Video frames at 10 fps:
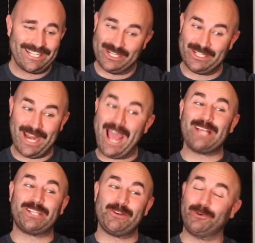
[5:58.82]
because it
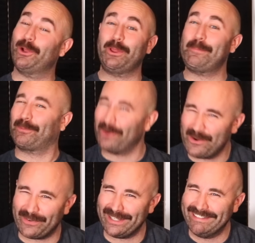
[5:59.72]
hasn't really
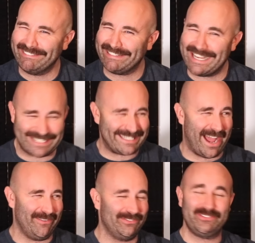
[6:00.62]
proven
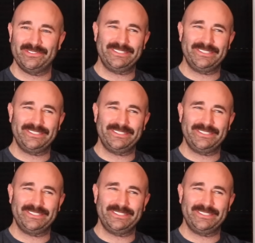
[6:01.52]
itself